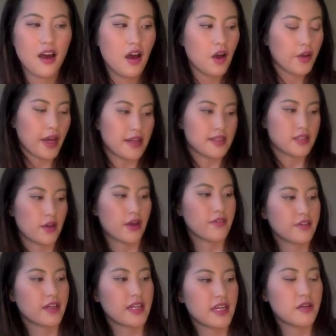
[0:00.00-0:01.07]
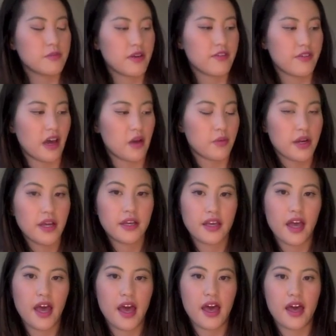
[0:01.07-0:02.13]
Okay, so I've cut out my
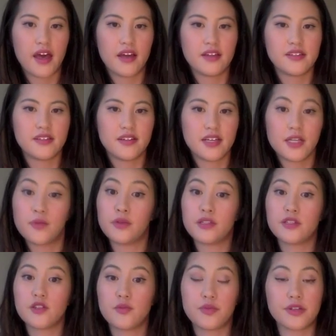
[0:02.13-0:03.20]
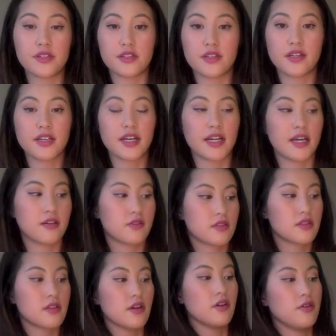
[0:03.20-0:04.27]
fabric, and it was super easy to cut out.
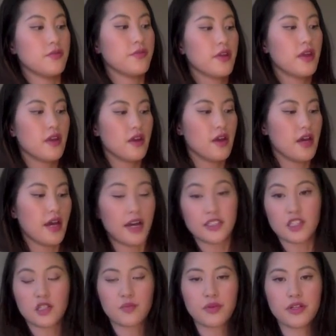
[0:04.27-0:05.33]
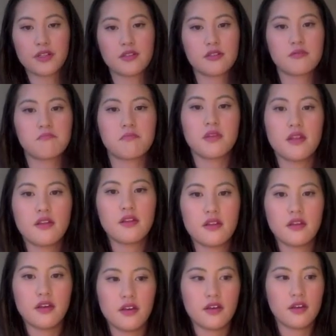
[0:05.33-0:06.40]
So I just put
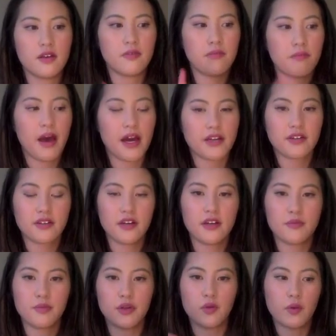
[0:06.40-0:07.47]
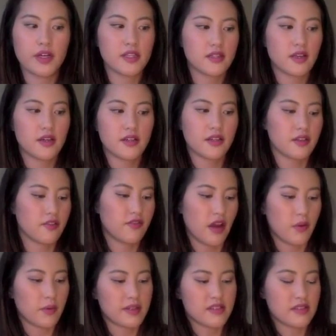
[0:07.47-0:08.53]
the pattern on, put weights on, and the
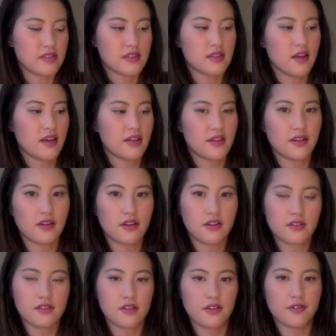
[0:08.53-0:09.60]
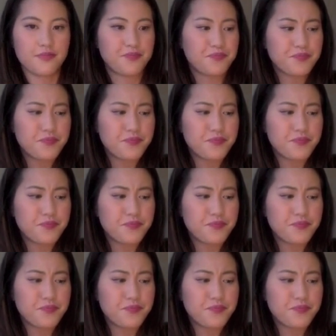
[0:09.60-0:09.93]
fabric didn't slide at all. So